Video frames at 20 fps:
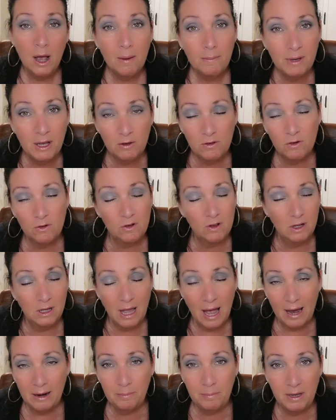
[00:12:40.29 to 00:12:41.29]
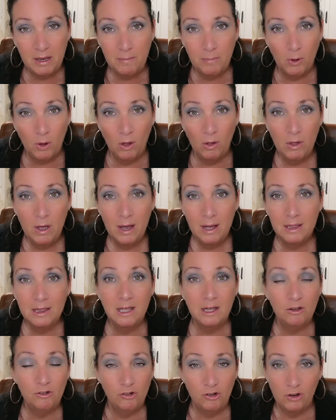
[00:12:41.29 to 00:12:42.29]
because there's a lot of people
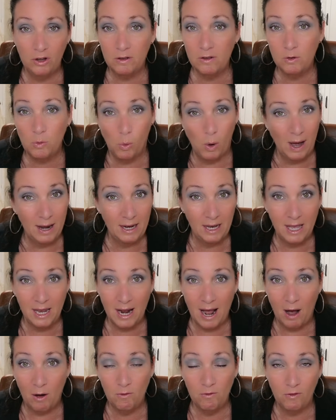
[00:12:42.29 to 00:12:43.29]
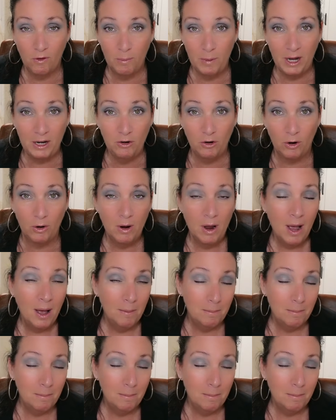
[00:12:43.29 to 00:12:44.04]
that just want to get out from under.